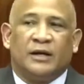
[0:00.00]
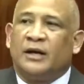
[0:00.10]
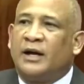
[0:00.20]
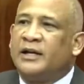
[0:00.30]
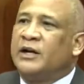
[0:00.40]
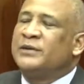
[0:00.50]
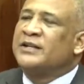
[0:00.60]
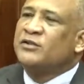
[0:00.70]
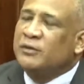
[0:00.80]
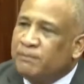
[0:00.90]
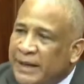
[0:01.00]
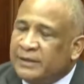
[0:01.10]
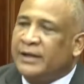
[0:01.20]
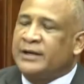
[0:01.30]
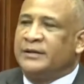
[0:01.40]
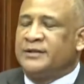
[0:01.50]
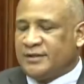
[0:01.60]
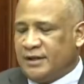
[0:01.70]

a handout, that's not mendicancy.